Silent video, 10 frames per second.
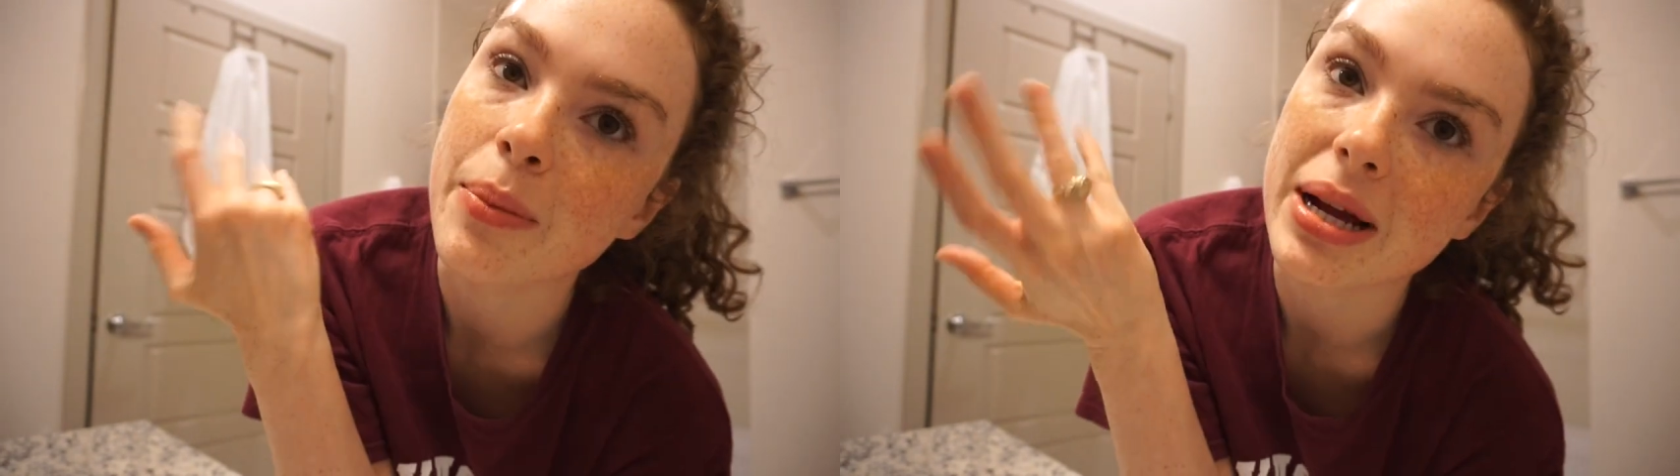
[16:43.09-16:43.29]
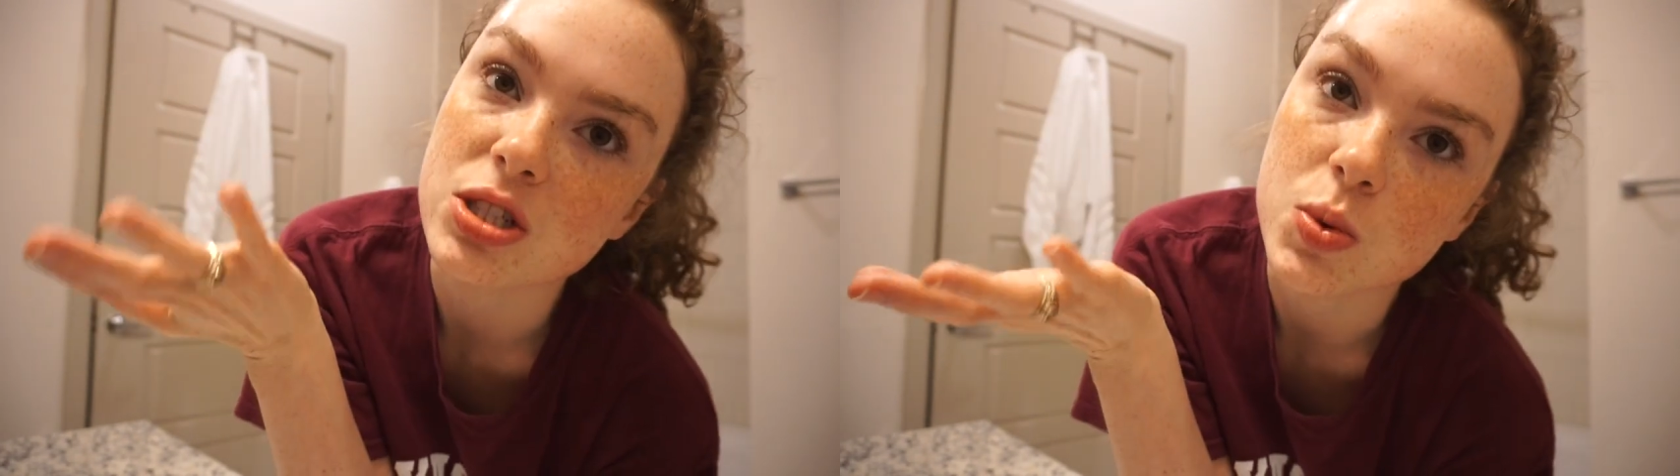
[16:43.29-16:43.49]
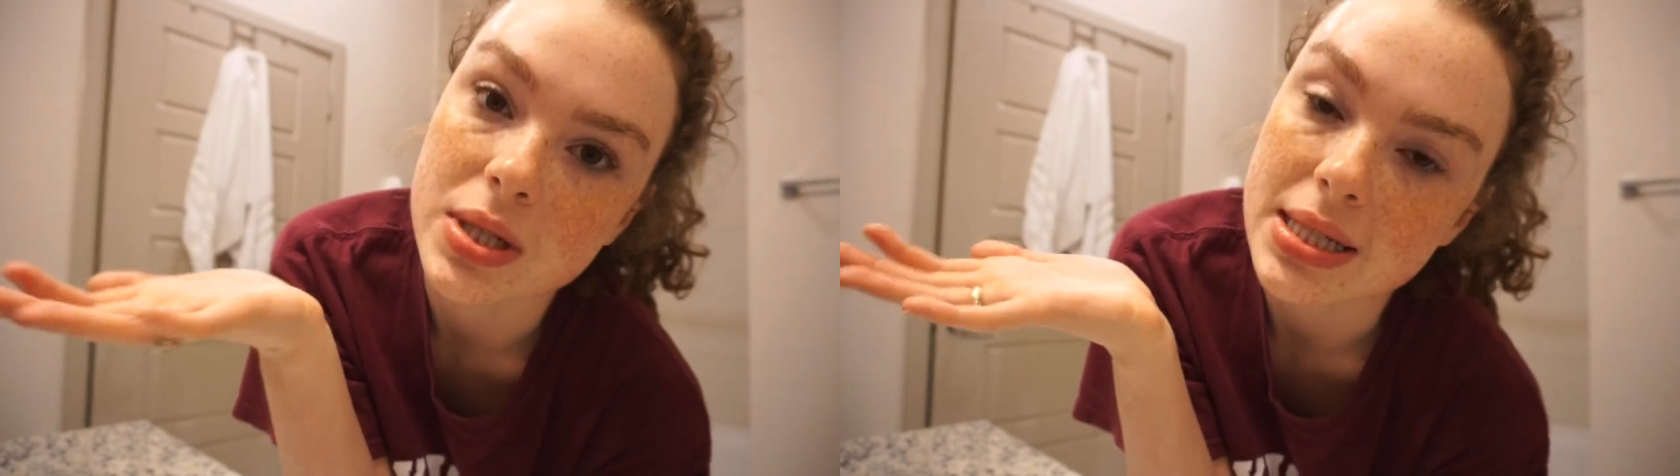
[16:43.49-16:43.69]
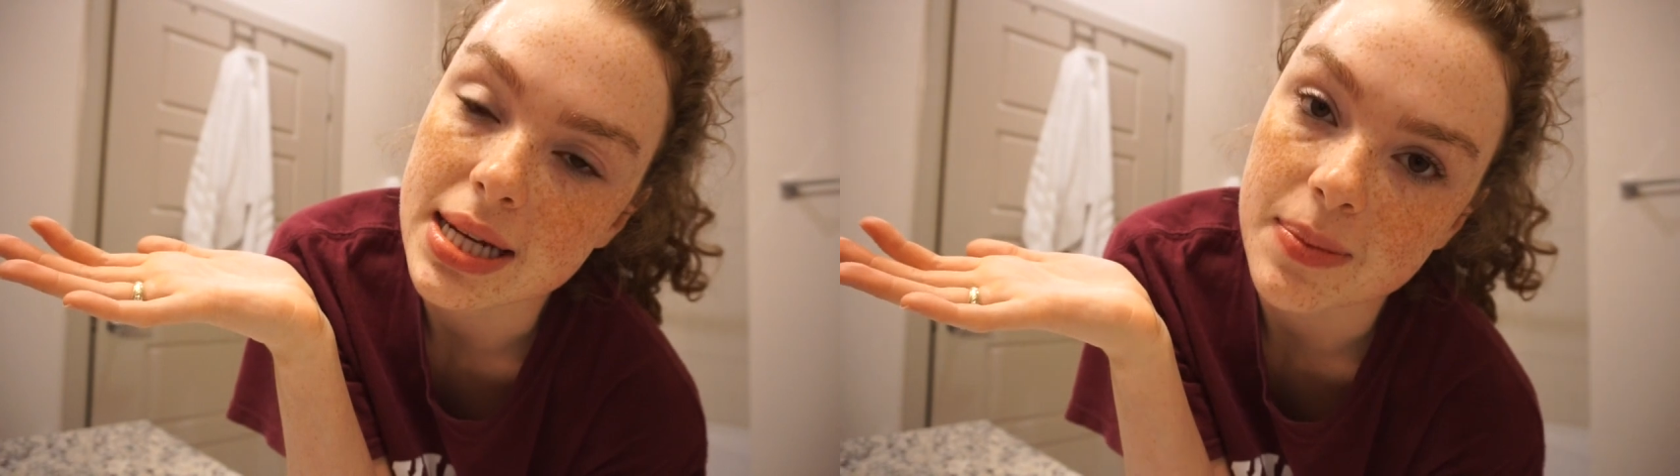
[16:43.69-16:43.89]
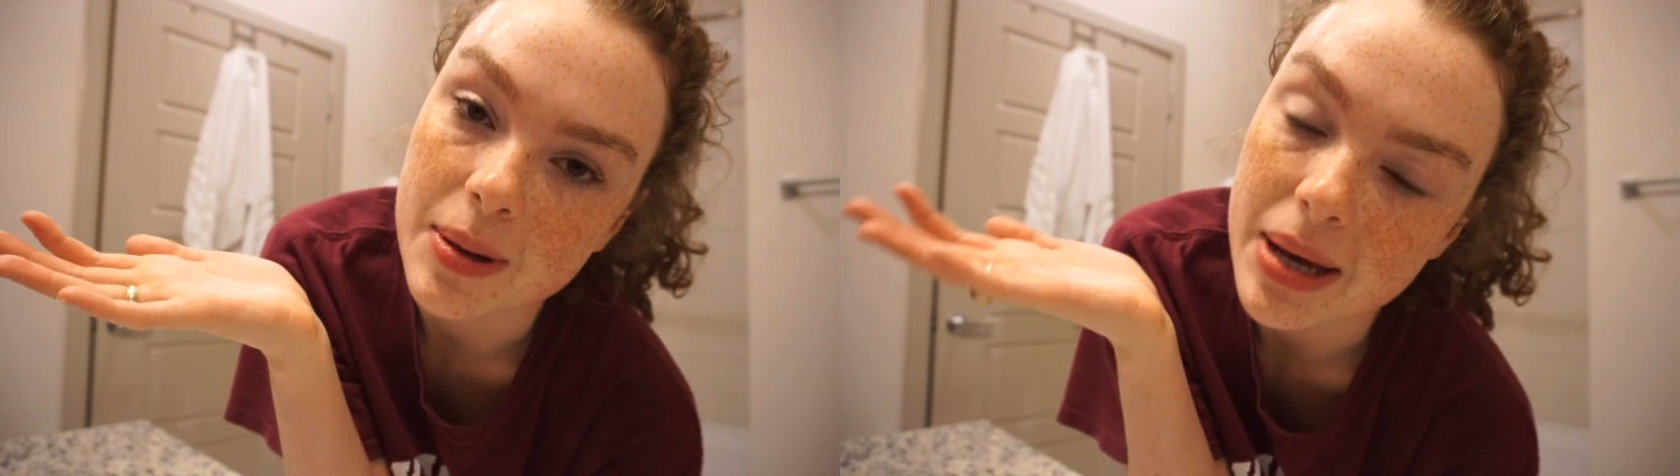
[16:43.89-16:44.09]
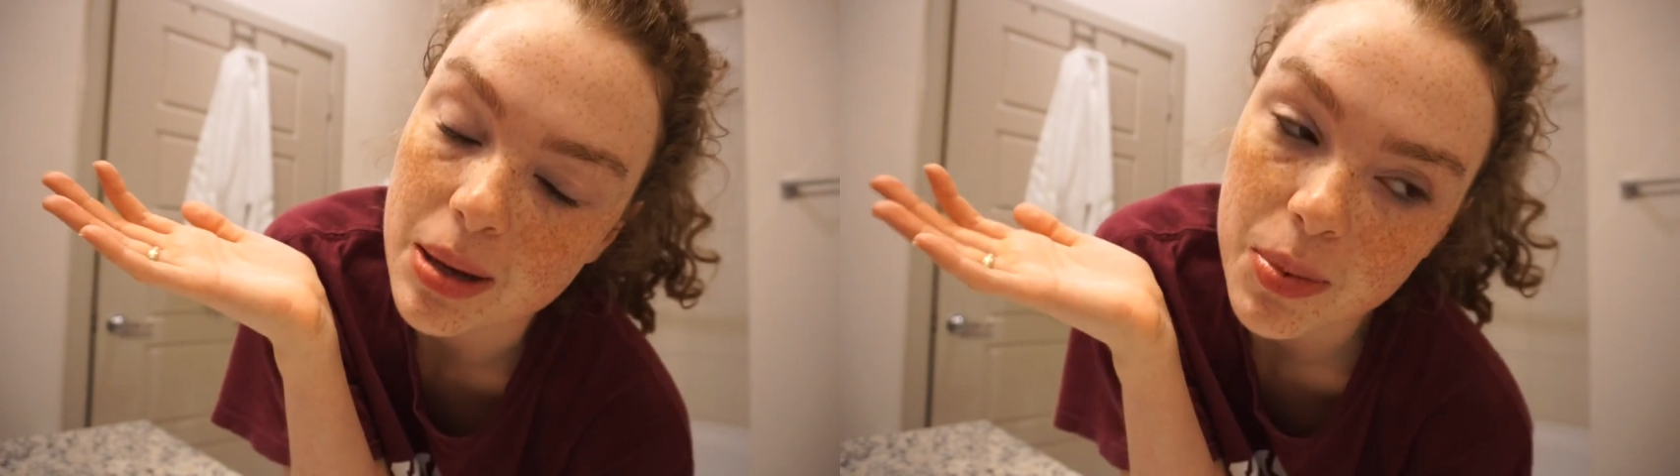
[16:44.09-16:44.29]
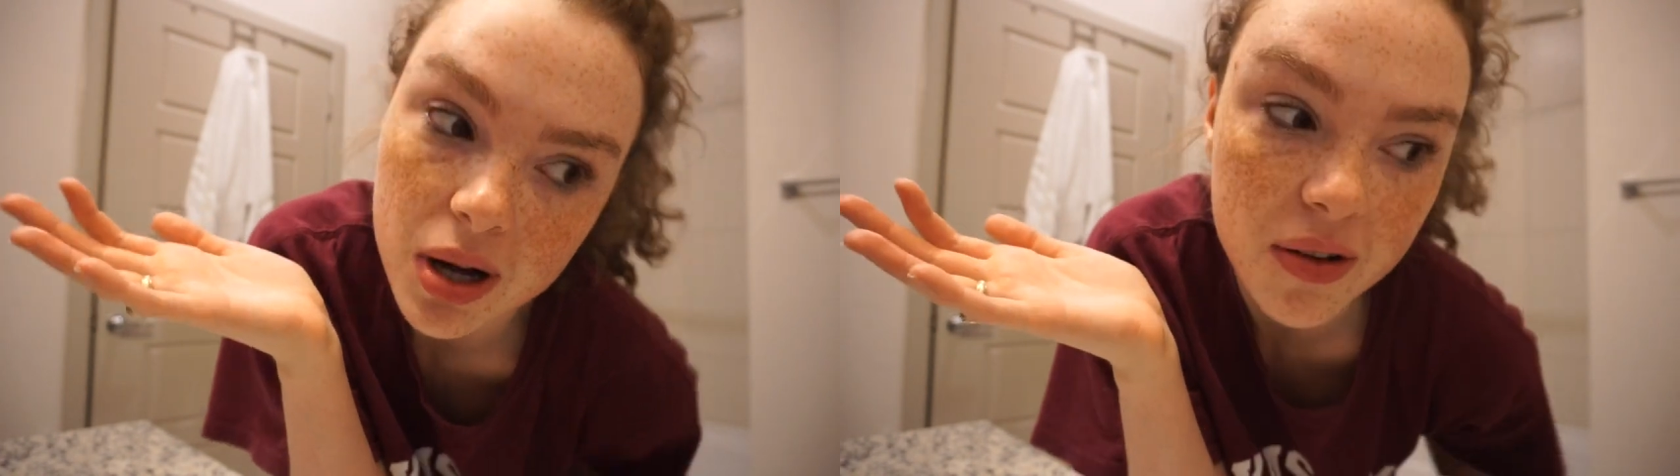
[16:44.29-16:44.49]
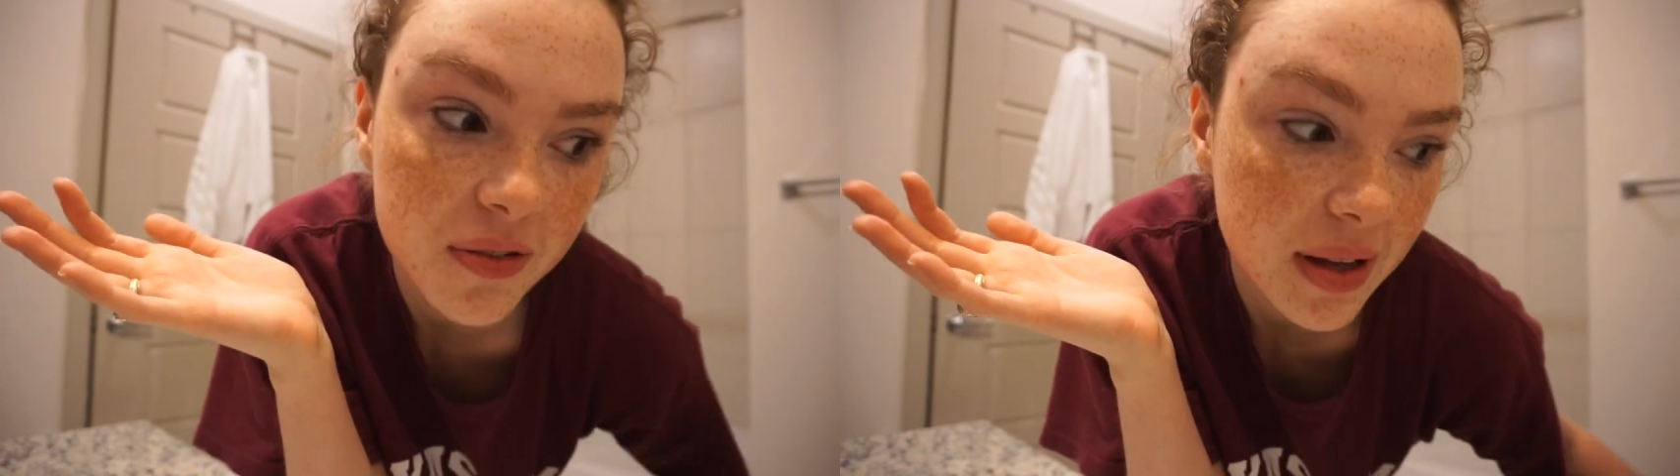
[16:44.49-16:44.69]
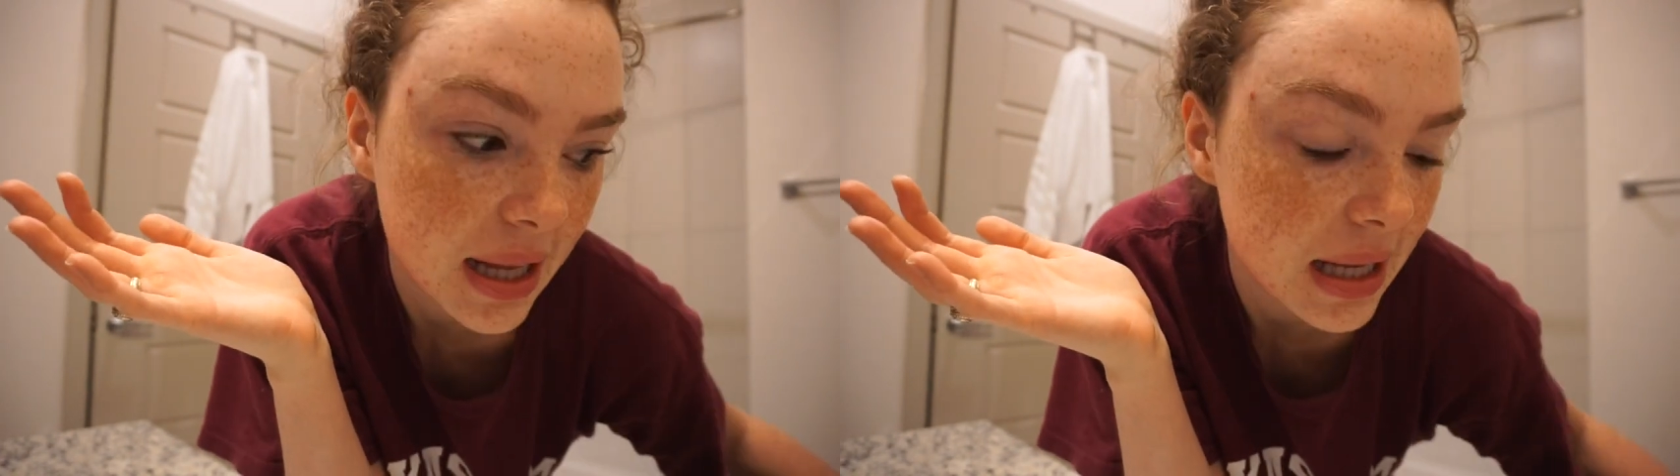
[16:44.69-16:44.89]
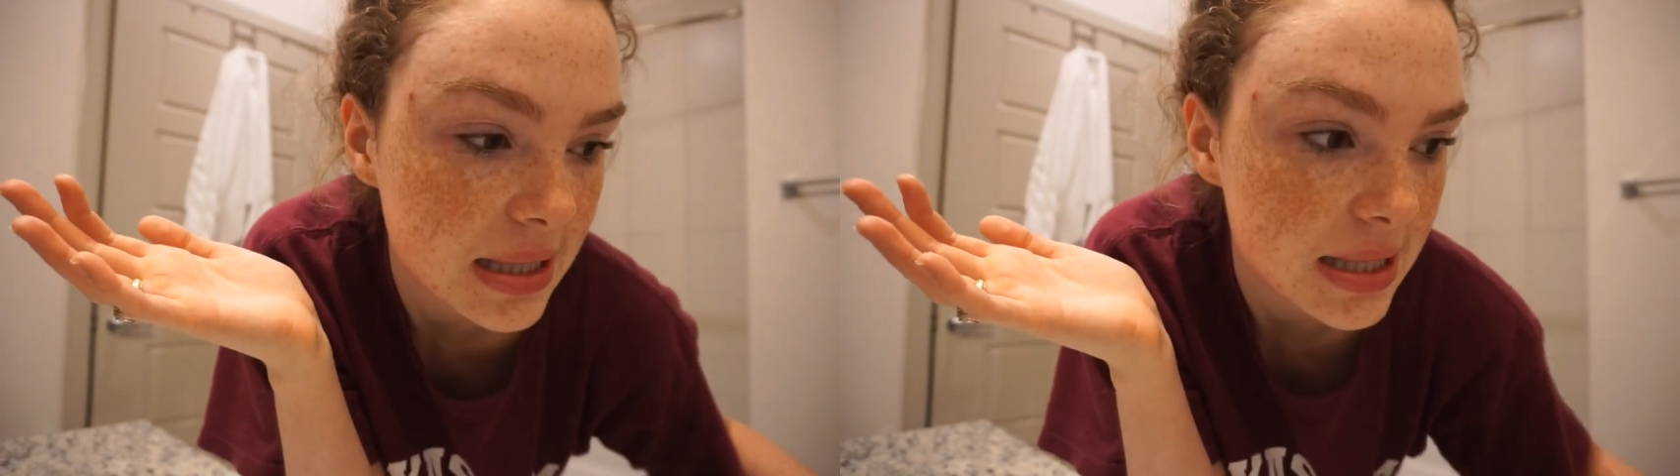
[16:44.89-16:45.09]
but I just wanted to take my makeup off,
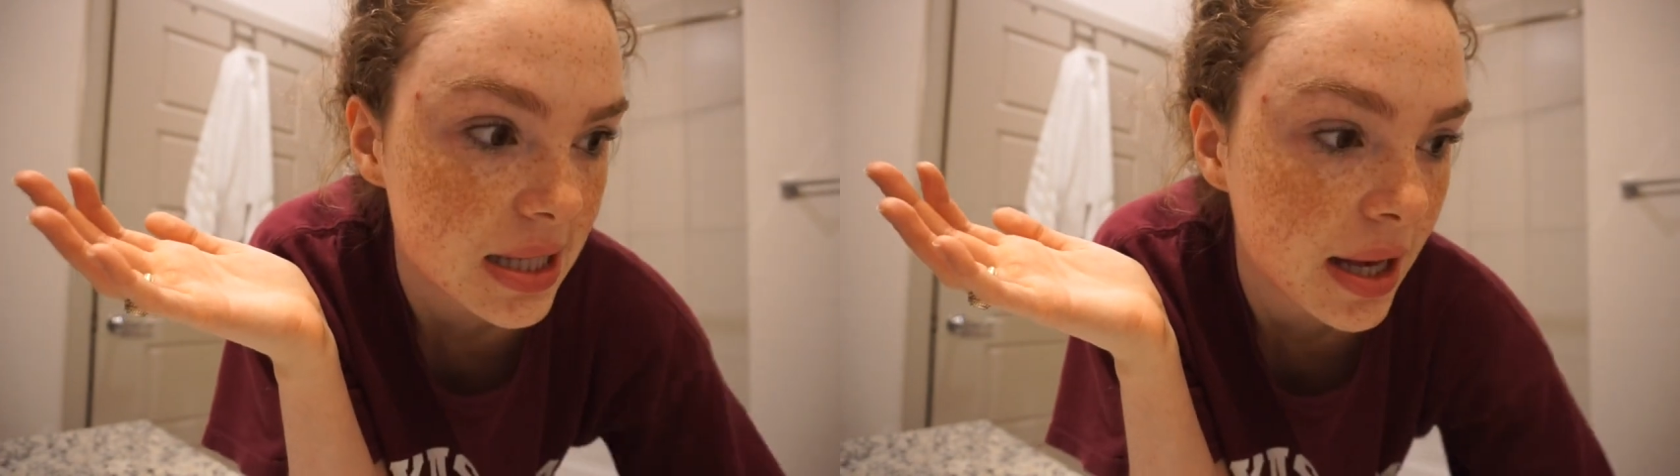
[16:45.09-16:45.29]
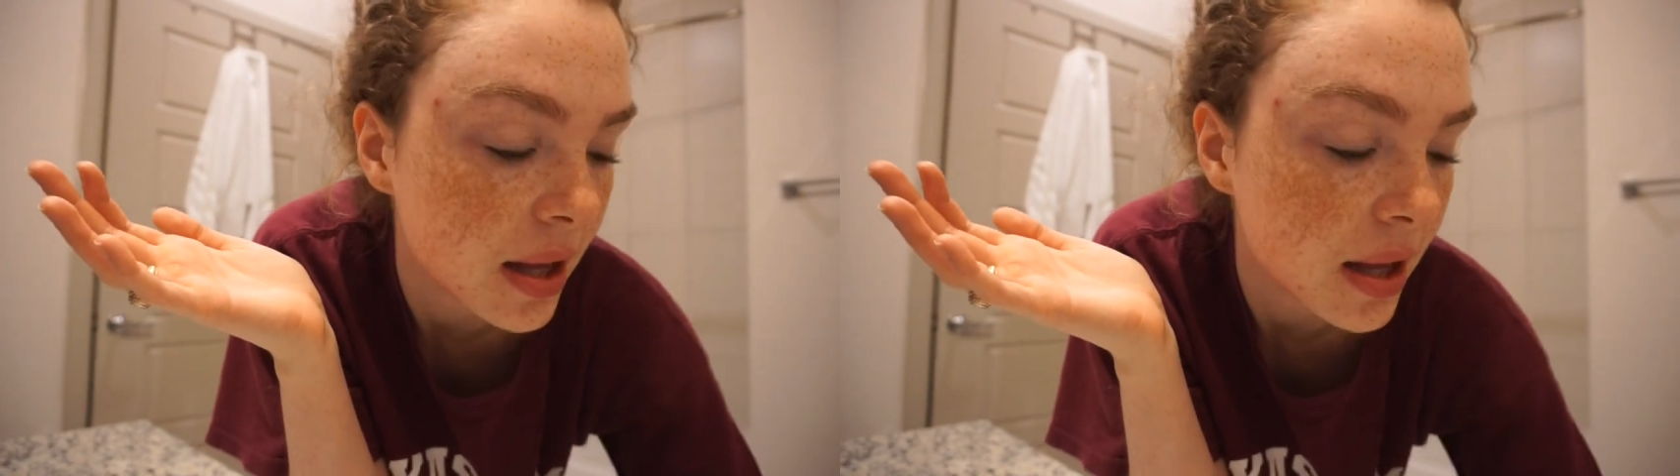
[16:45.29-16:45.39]
and